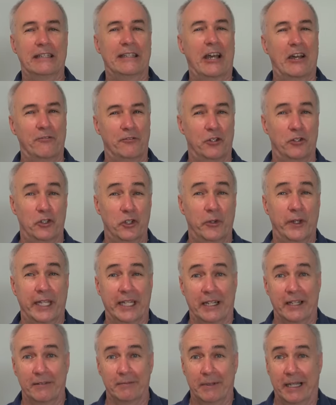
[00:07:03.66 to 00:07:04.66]
Now if you're doing
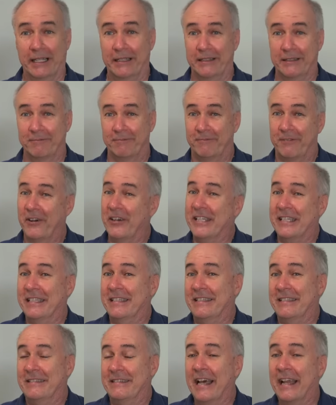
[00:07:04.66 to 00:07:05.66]
a, a very
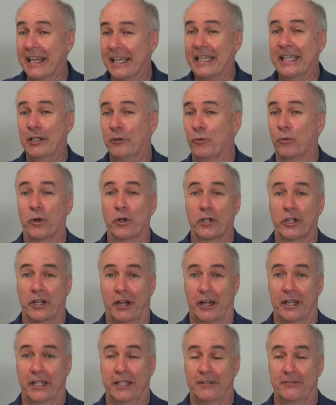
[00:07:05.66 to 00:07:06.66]
delicate work
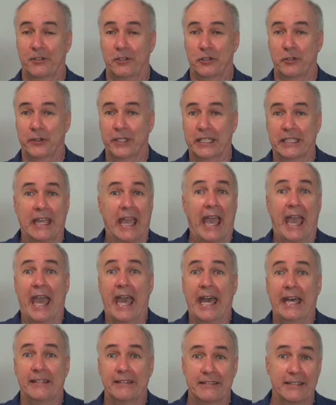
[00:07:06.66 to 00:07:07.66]
on it, if you're doing
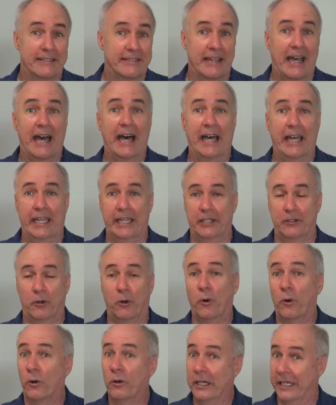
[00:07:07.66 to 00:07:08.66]
CAD design
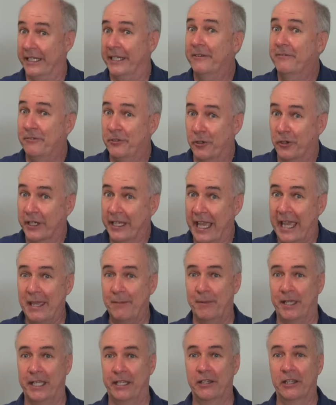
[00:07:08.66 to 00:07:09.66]
or if you're
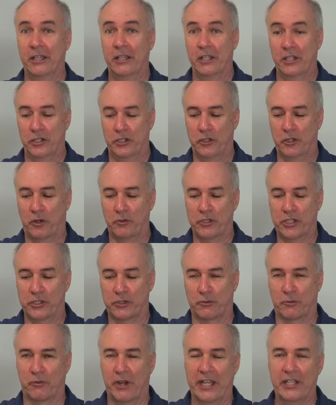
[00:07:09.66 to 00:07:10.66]
gaming, you don't just
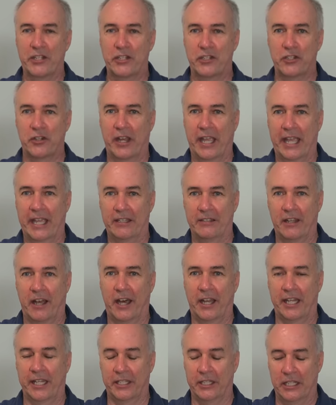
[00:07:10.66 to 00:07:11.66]
rest your hand
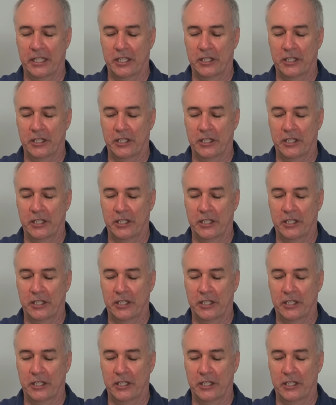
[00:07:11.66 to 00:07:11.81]
on it.